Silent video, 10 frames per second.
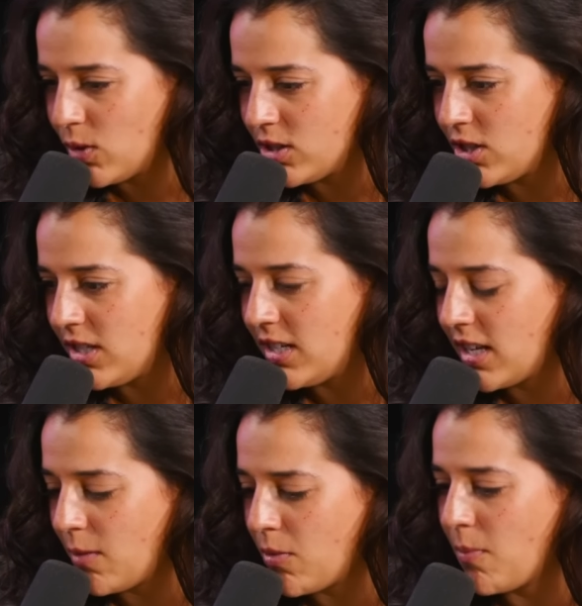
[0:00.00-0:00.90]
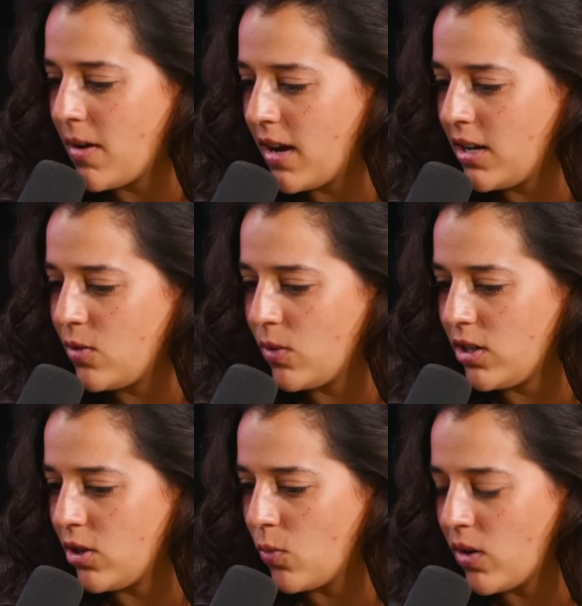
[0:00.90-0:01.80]
words you need to keep in mind when
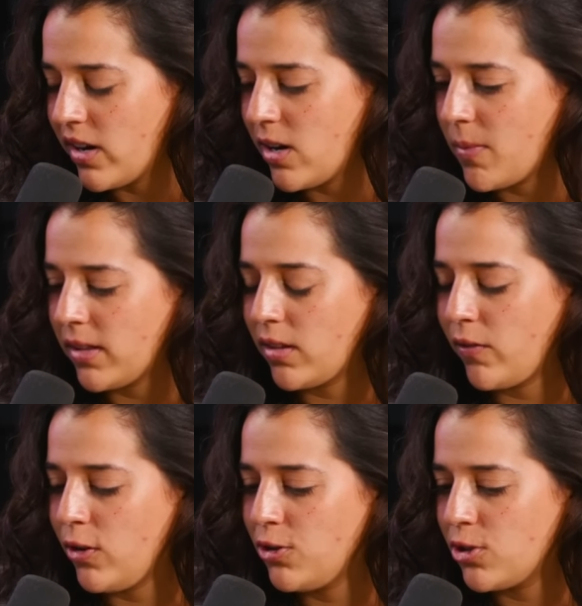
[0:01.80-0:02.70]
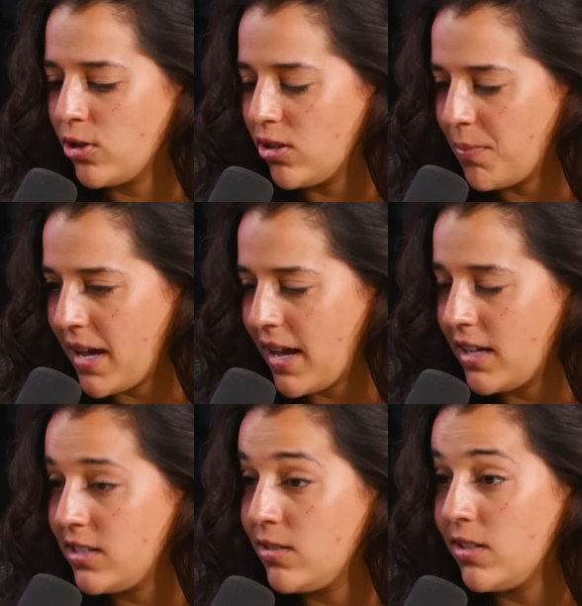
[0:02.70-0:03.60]
you're worried about the future or the
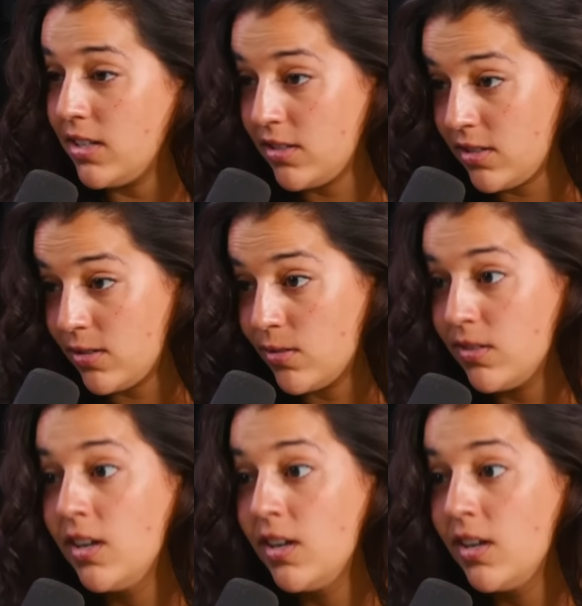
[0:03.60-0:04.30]
past. You need to